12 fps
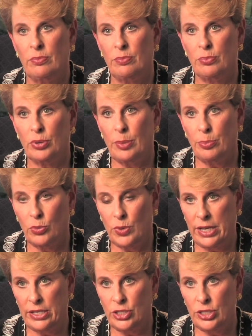
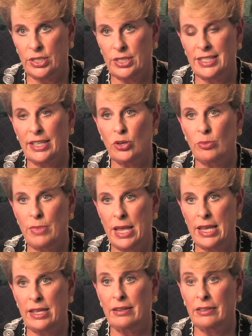preparations that are
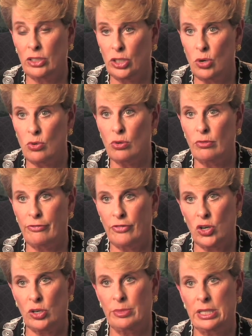made in a local
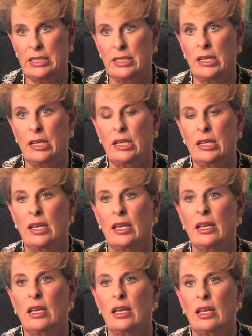pharmacy
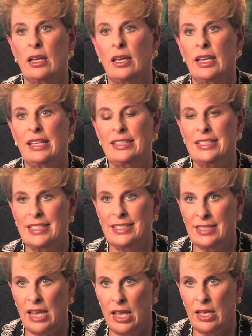
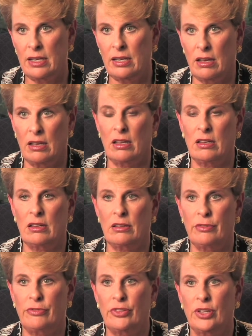instead
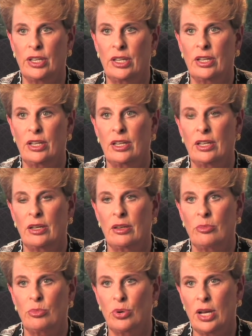of
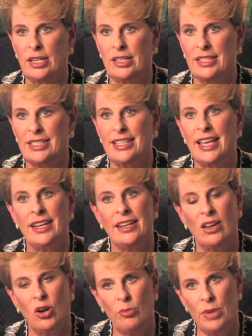products that
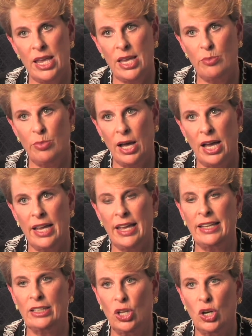are made by
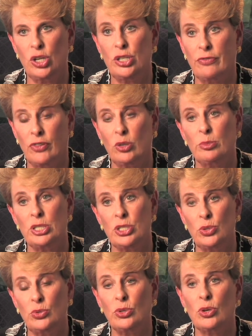a large
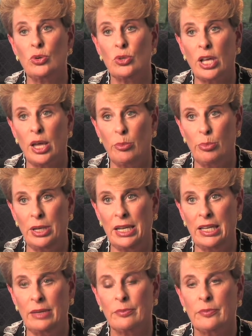pharmaceutical
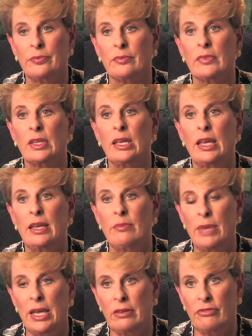company and
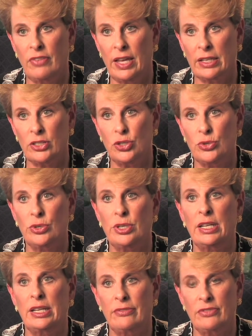manufactured
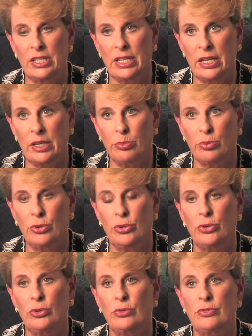and FDA
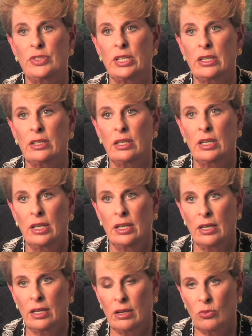approved and
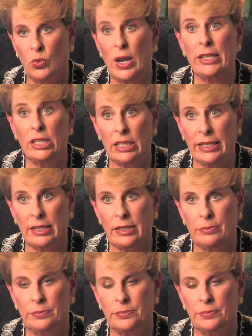regulated.